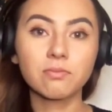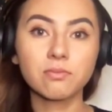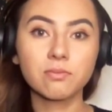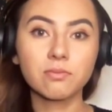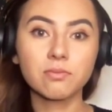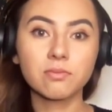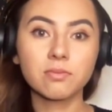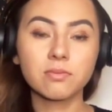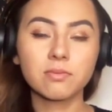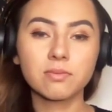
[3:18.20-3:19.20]

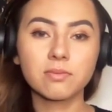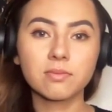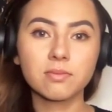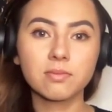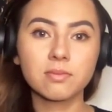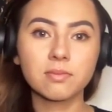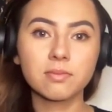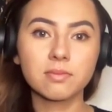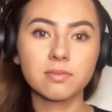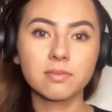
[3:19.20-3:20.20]

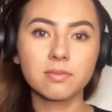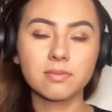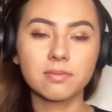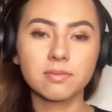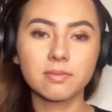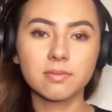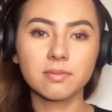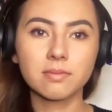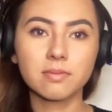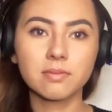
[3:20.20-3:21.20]

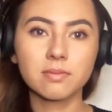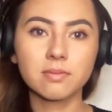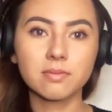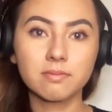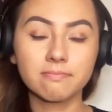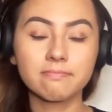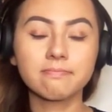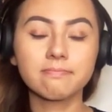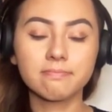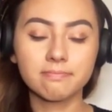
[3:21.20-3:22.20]

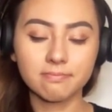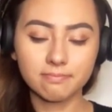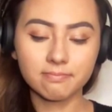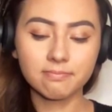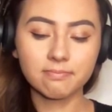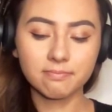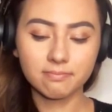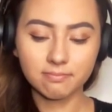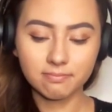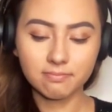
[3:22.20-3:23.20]

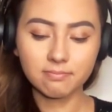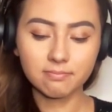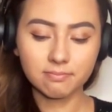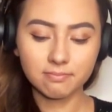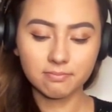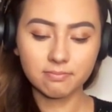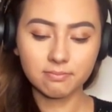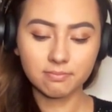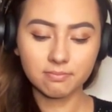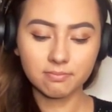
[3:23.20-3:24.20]

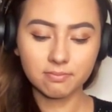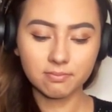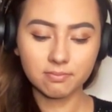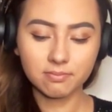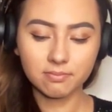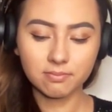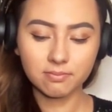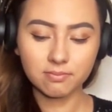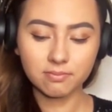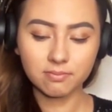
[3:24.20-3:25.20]

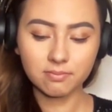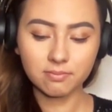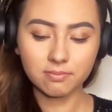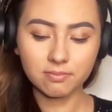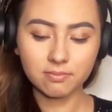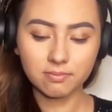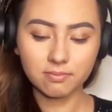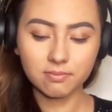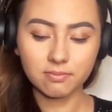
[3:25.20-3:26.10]
The person shown says nothing.